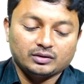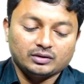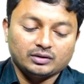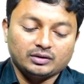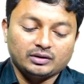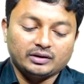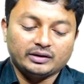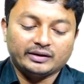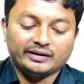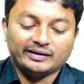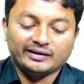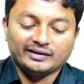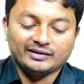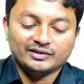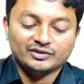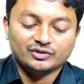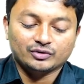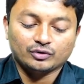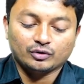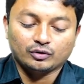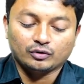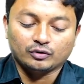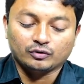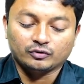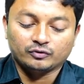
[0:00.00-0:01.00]
In case
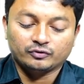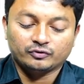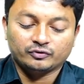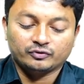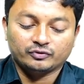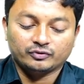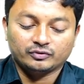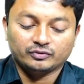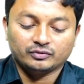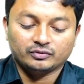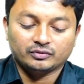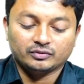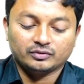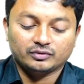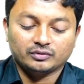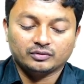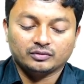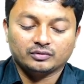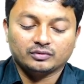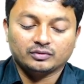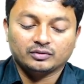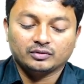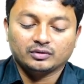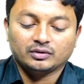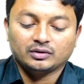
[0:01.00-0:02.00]
of
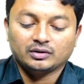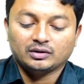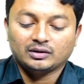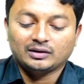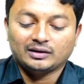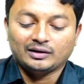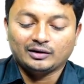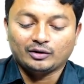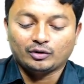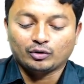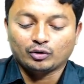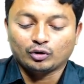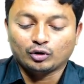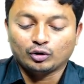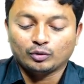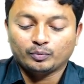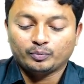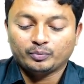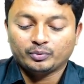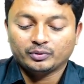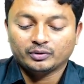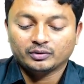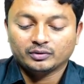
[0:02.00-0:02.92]
drop